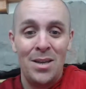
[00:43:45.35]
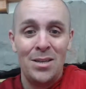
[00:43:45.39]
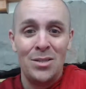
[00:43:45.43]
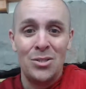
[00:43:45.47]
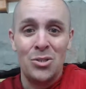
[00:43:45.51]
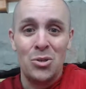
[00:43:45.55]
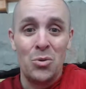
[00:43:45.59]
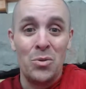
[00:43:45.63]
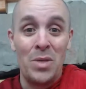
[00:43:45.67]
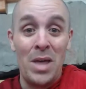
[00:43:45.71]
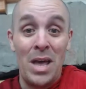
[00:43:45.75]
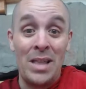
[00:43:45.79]

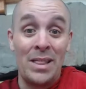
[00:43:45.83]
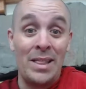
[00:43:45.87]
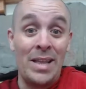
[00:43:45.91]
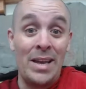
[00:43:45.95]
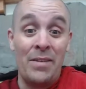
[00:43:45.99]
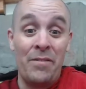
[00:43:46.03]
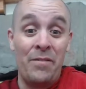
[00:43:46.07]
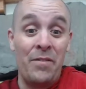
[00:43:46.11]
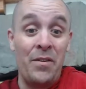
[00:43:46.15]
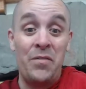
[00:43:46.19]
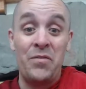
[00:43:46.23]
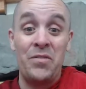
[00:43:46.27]
so that
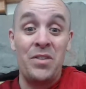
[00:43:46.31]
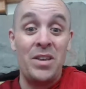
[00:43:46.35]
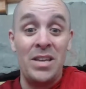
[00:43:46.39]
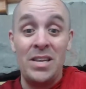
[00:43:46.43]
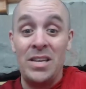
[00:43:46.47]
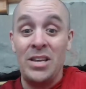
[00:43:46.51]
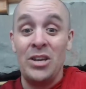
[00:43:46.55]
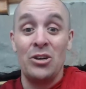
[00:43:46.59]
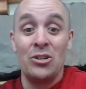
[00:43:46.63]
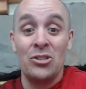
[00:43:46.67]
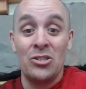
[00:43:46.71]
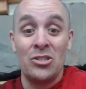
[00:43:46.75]
like
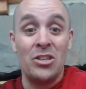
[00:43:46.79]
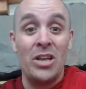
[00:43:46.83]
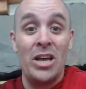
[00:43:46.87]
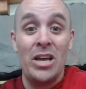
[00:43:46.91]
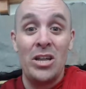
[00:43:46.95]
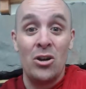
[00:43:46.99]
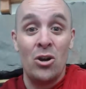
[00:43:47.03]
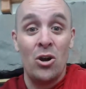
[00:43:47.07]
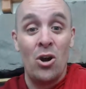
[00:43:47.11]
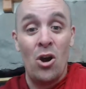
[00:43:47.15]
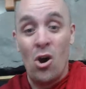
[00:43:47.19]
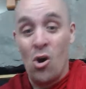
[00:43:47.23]
15 years
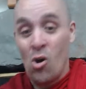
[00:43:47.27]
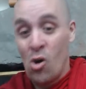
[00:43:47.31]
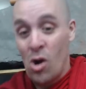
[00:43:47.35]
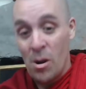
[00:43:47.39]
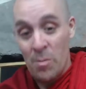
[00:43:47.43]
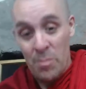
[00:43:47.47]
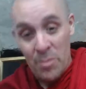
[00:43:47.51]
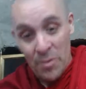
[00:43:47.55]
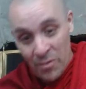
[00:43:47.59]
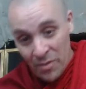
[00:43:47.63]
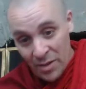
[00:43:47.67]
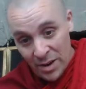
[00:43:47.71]
later, oh,
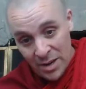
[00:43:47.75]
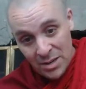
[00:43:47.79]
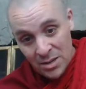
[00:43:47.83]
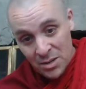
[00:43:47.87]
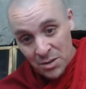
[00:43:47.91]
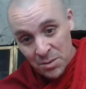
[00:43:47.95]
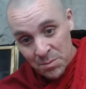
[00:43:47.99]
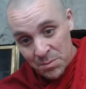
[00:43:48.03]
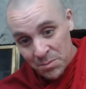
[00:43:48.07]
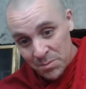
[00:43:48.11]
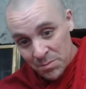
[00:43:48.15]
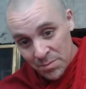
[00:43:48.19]
I'm a
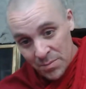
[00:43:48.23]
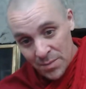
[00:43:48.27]
victim.